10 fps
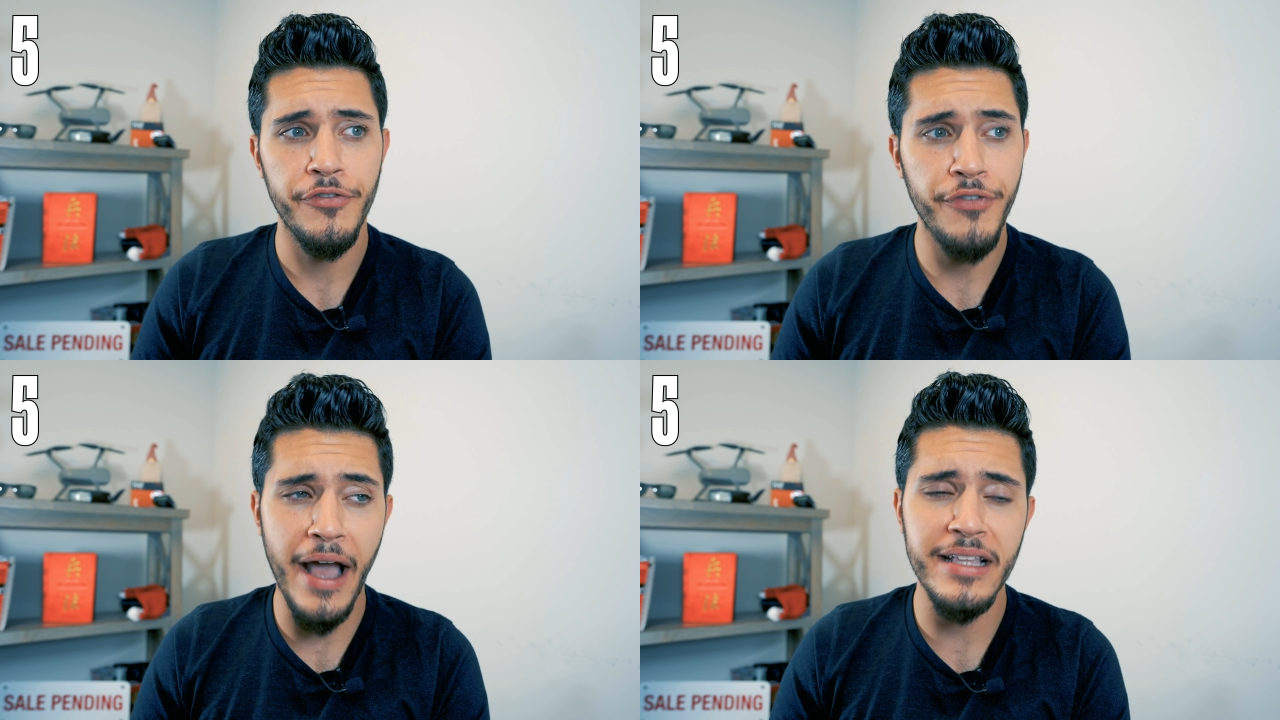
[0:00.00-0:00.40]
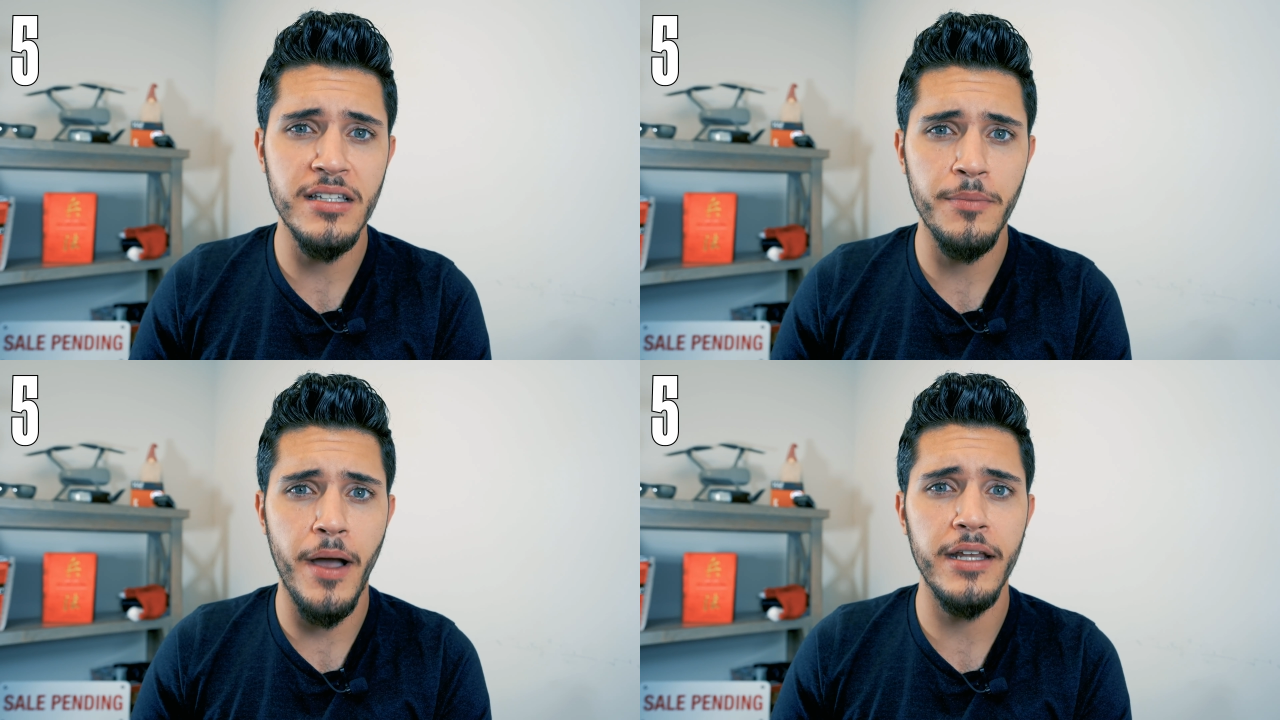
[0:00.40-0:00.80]
Find
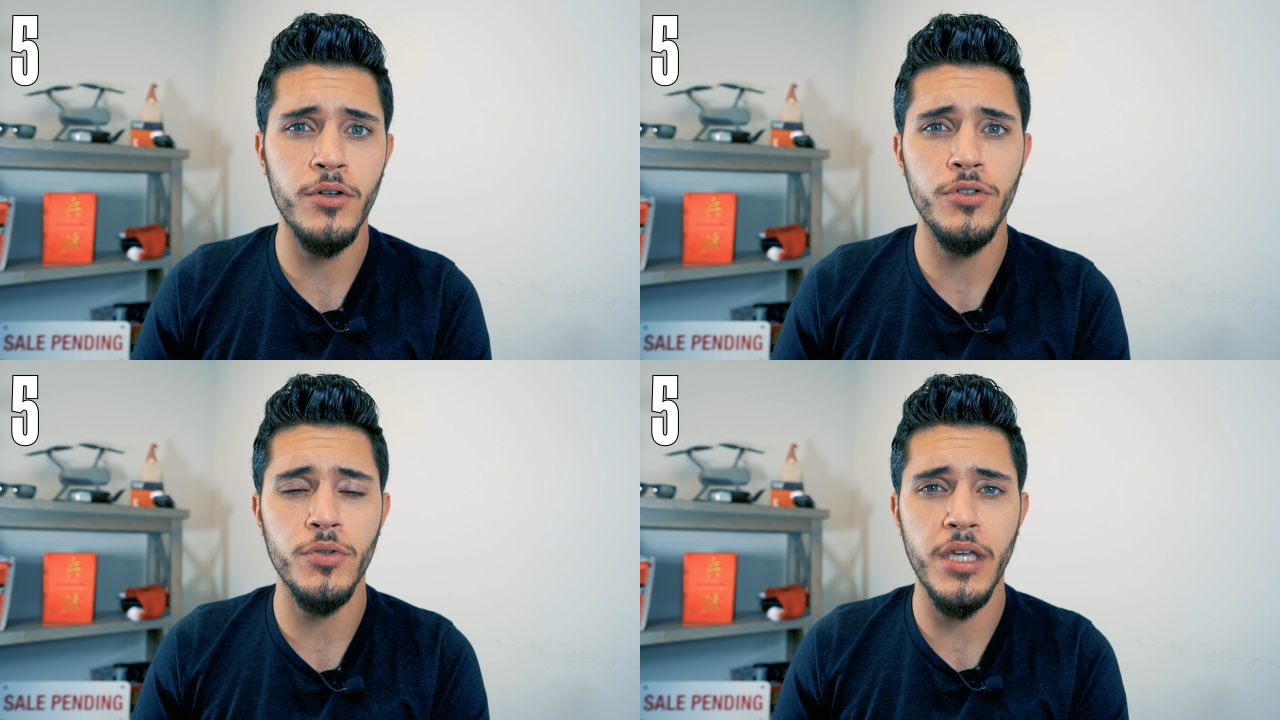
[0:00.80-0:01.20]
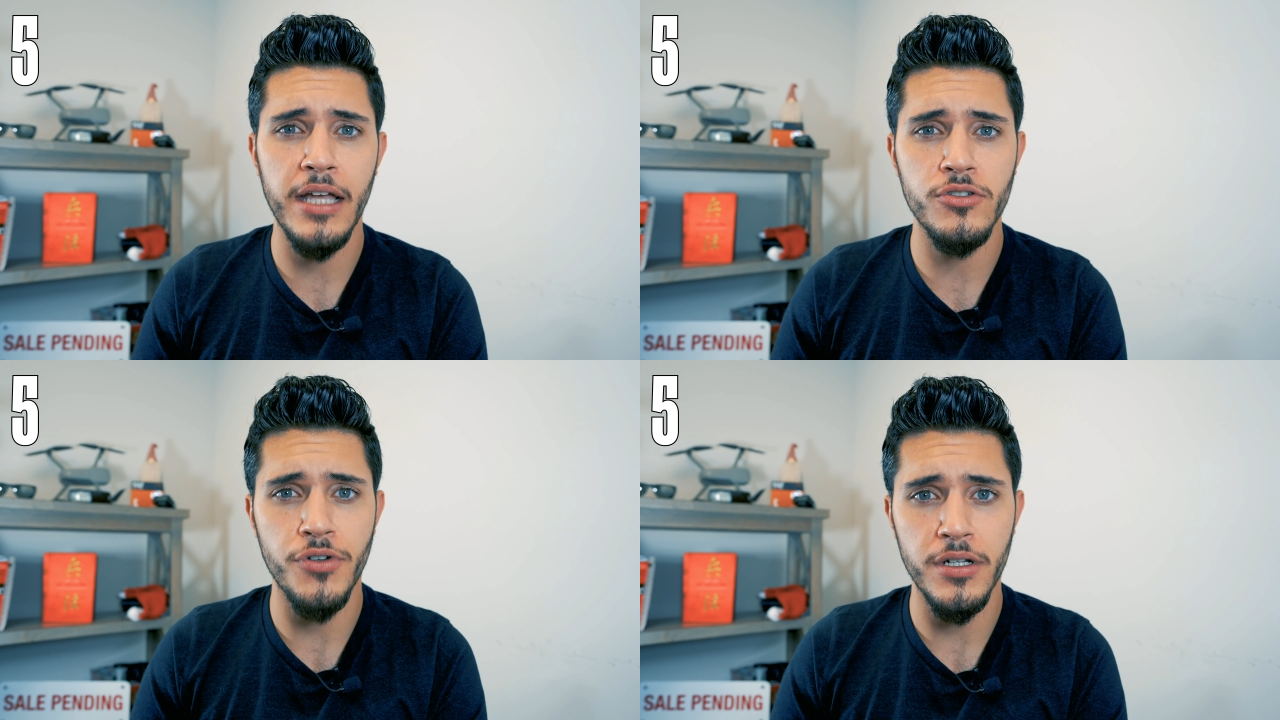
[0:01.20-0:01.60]
somebody who you
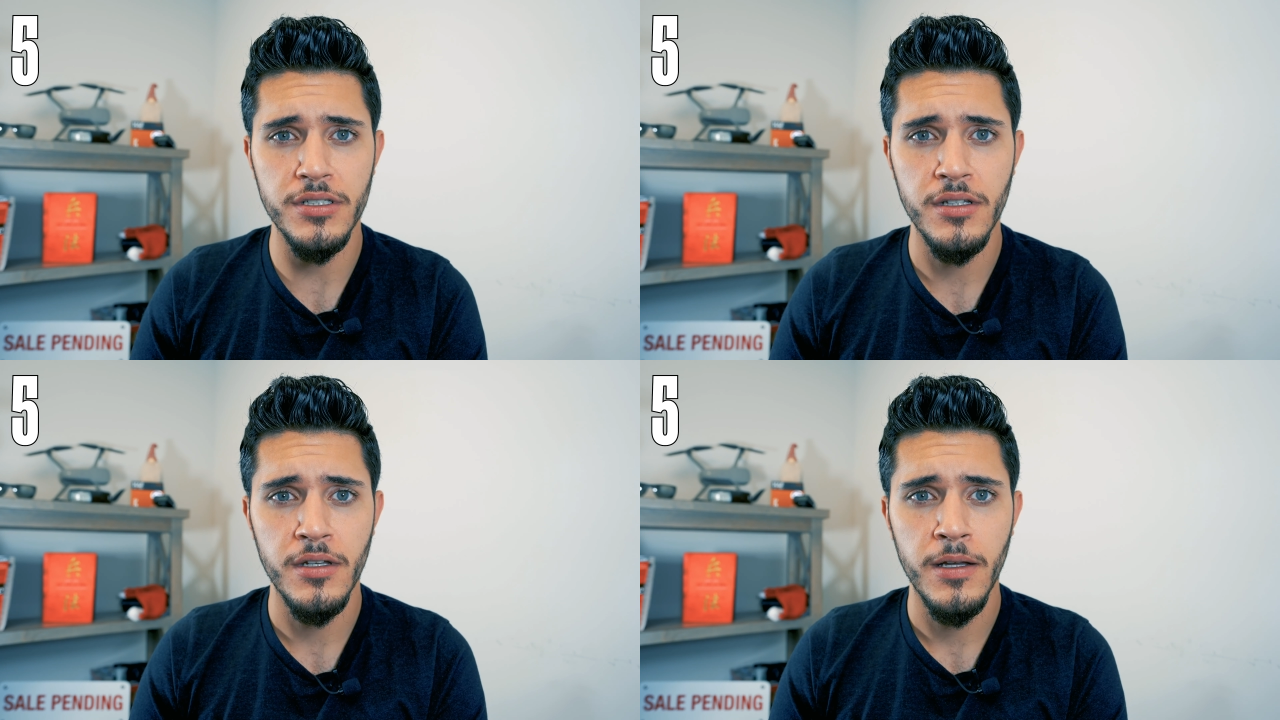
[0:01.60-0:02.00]
can trust.